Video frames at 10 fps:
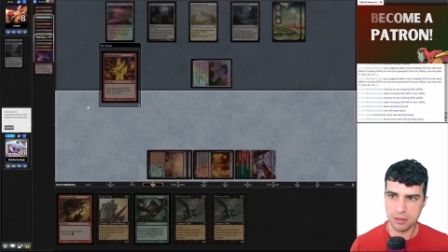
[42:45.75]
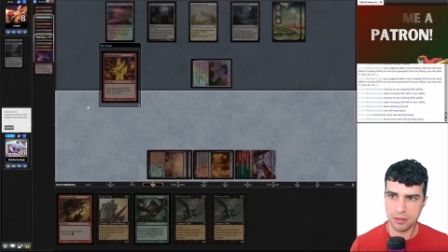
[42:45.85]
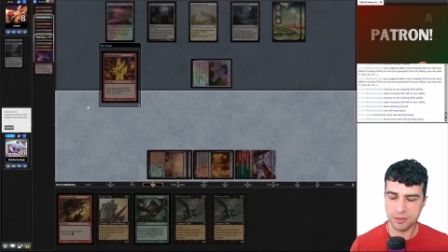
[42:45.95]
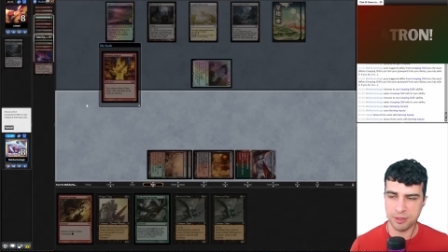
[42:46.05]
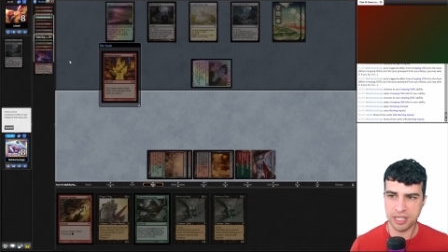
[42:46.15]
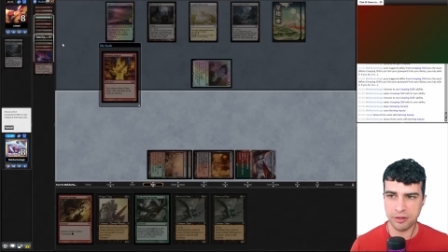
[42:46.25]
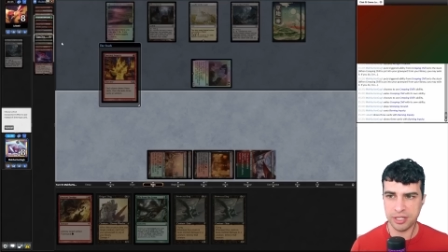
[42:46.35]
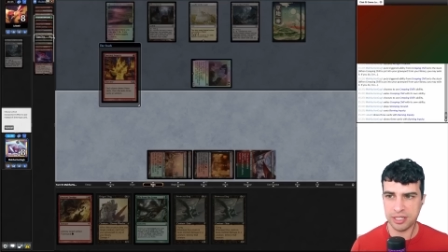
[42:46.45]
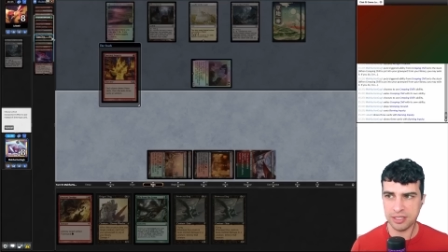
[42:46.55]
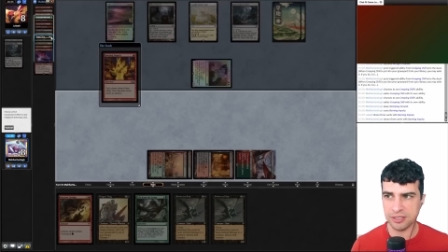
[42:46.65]
This Burning
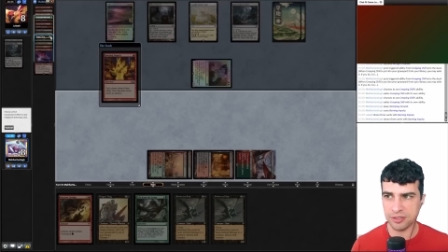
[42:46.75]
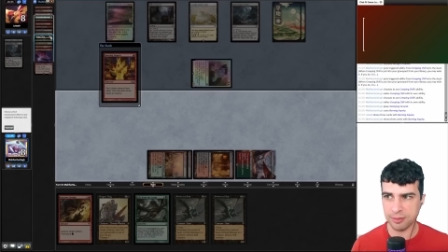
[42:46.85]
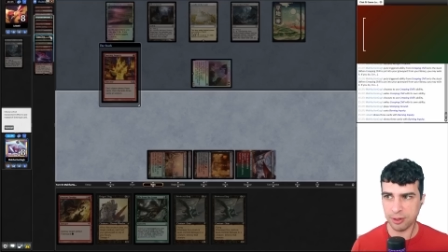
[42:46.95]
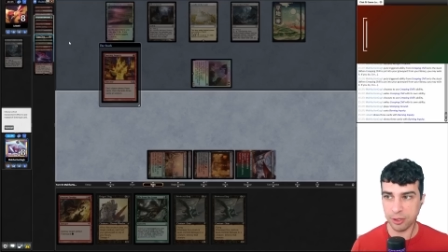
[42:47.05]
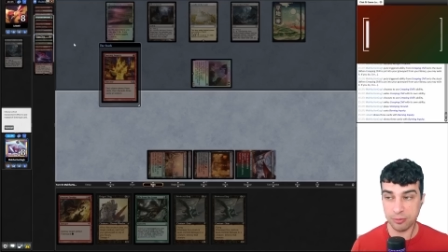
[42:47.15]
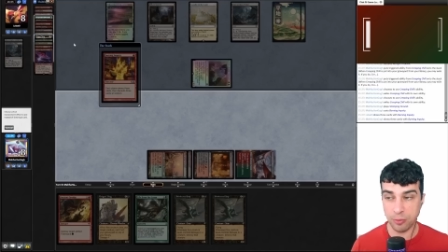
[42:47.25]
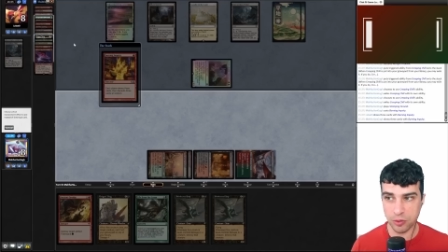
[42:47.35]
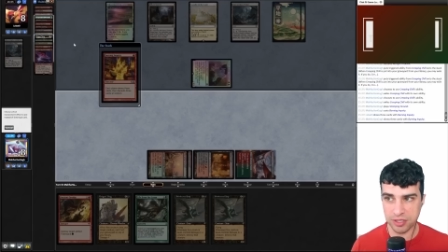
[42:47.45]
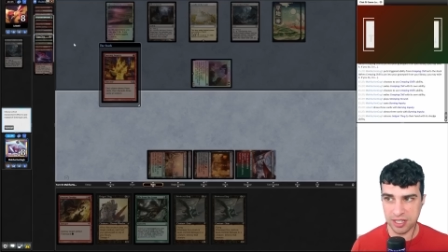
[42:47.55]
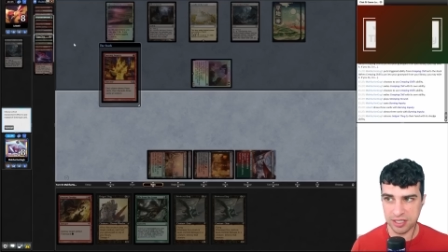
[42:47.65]
Inquiry is interesting. My opponent
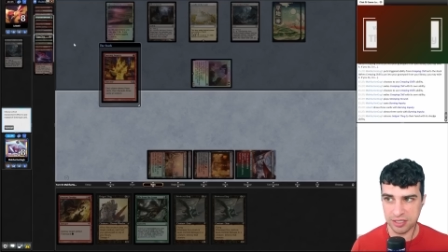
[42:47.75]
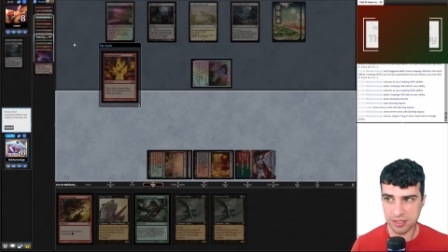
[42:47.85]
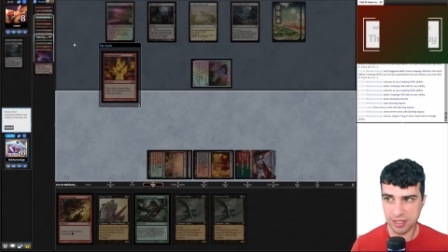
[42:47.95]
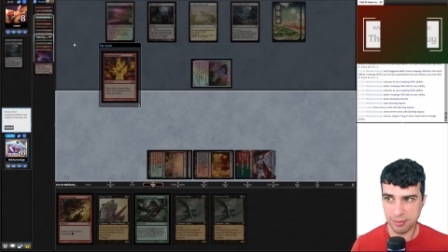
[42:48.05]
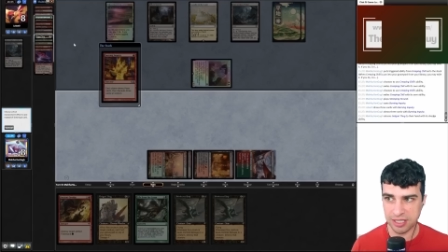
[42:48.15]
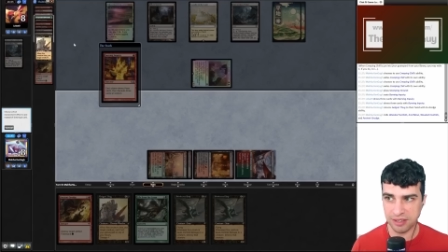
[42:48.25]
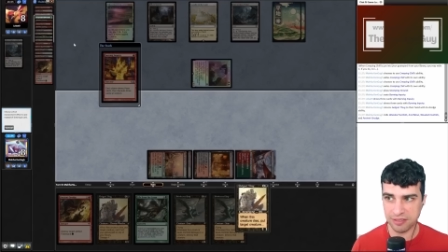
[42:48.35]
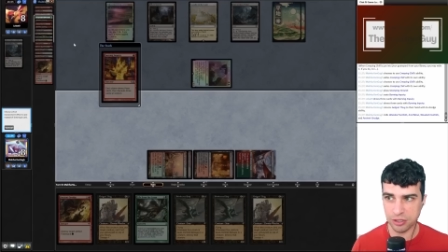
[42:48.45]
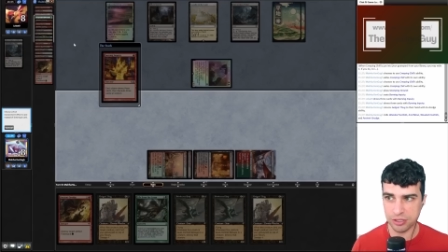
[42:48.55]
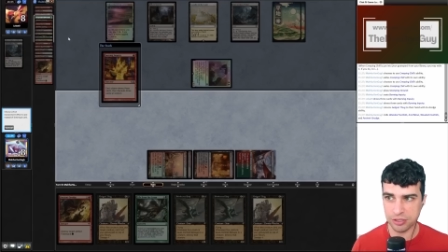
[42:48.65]
paused there. They might have a
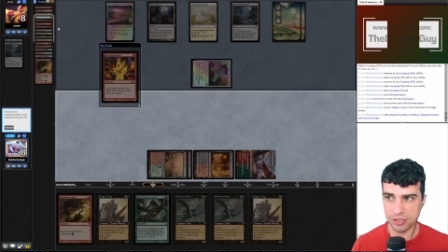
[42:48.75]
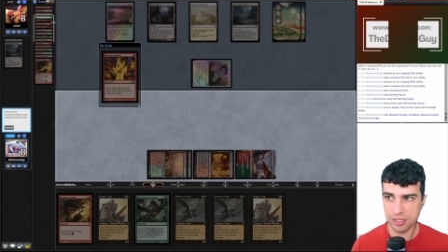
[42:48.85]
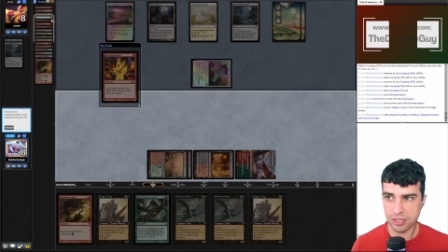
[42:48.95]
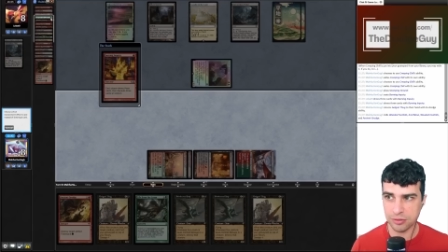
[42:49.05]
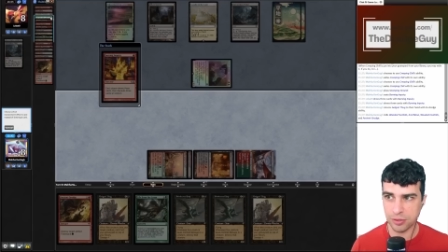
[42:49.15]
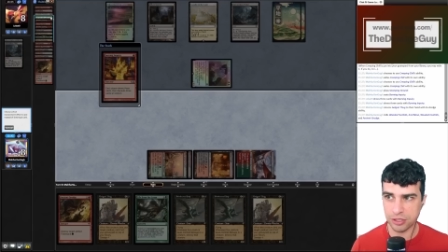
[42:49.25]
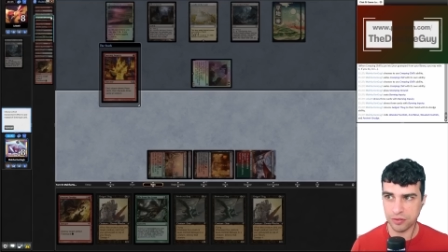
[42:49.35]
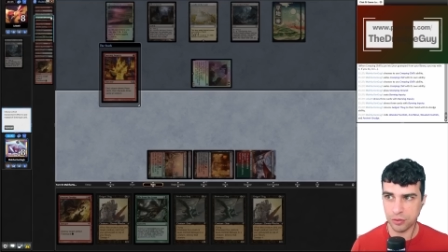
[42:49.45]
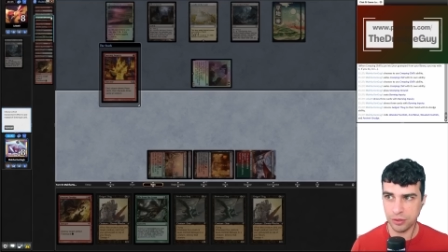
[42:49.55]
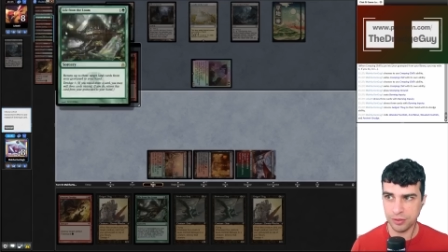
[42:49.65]
Solitude. Dredge
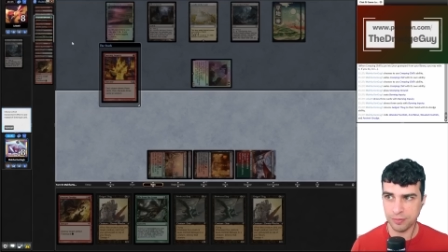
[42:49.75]
4,